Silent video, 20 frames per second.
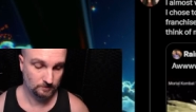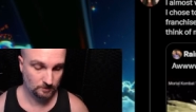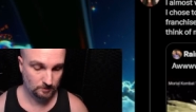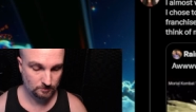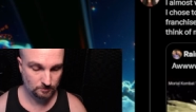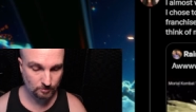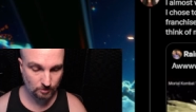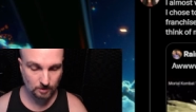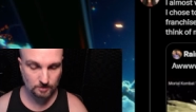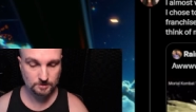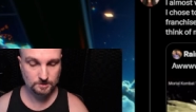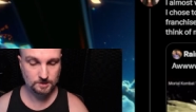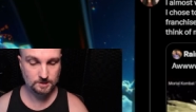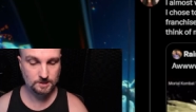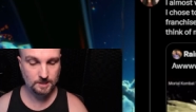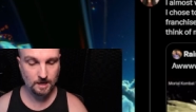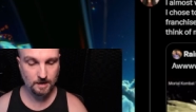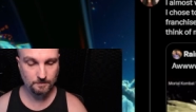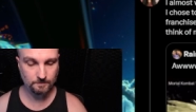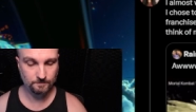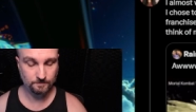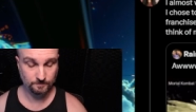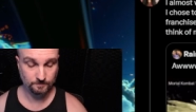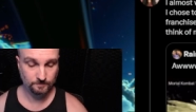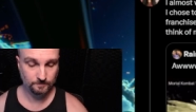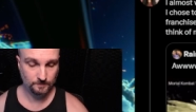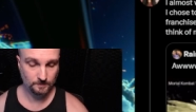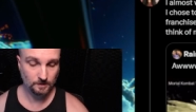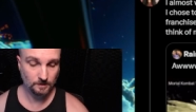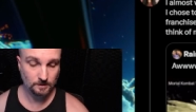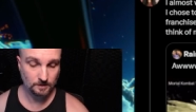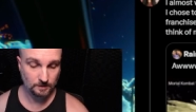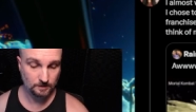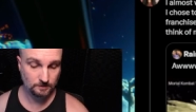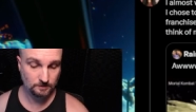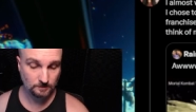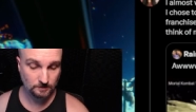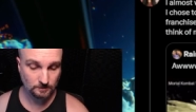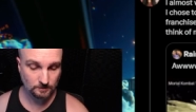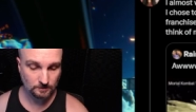Crow's the same, you know.
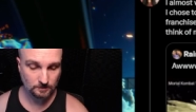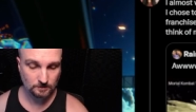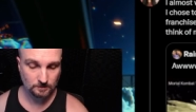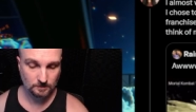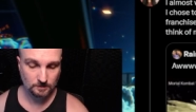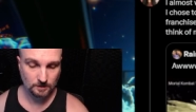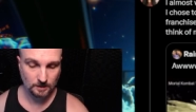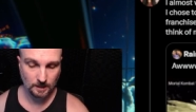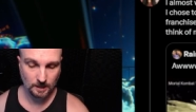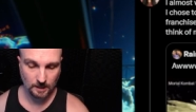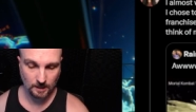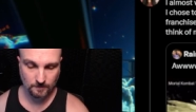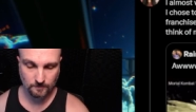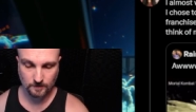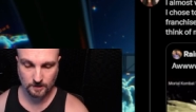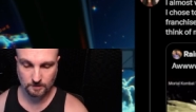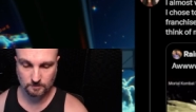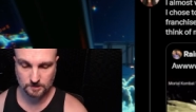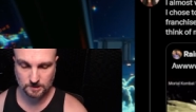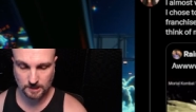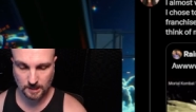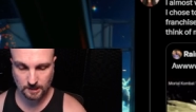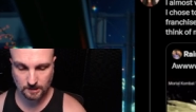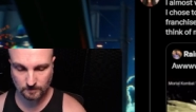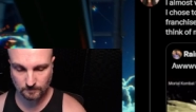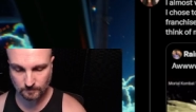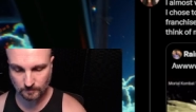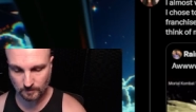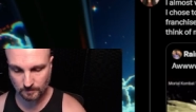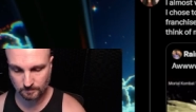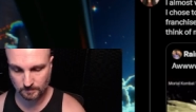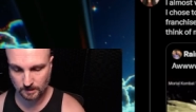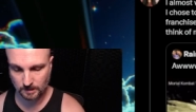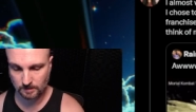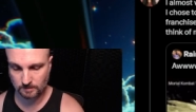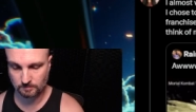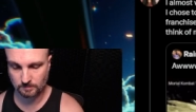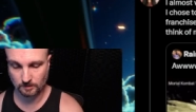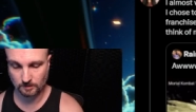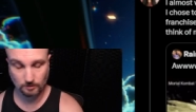Everything was taken from
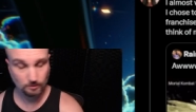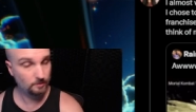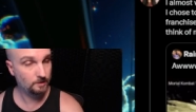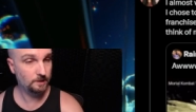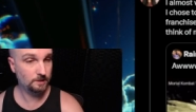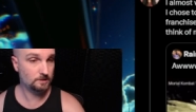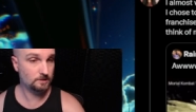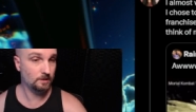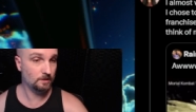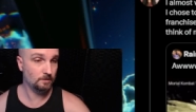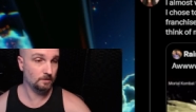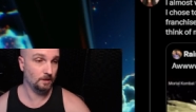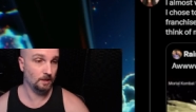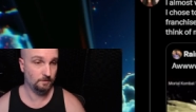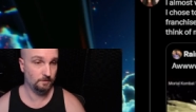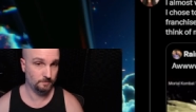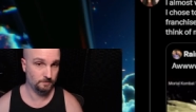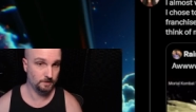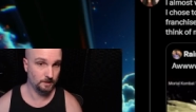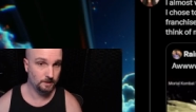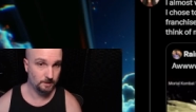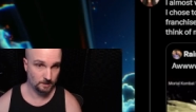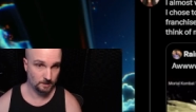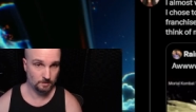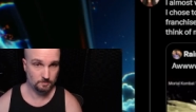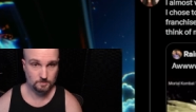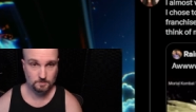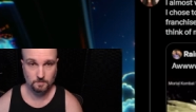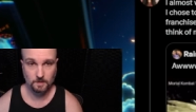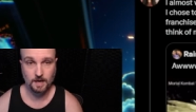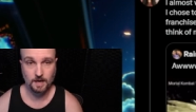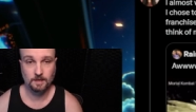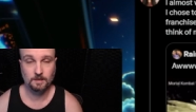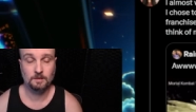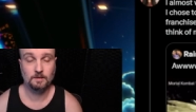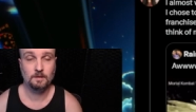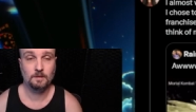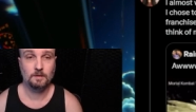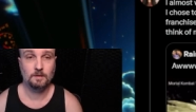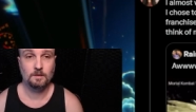him, including his own life, and he comes back
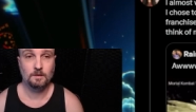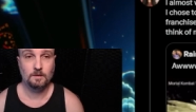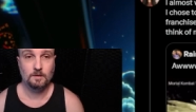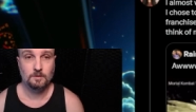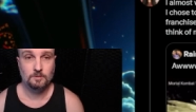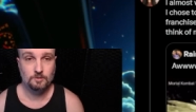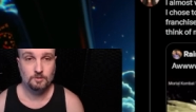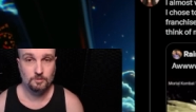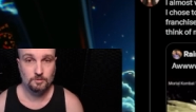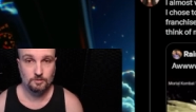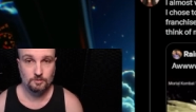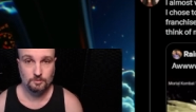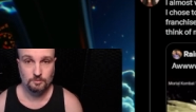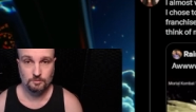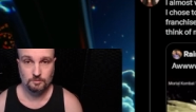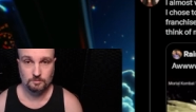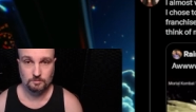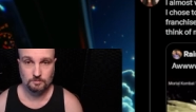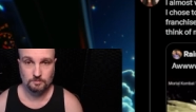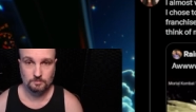to,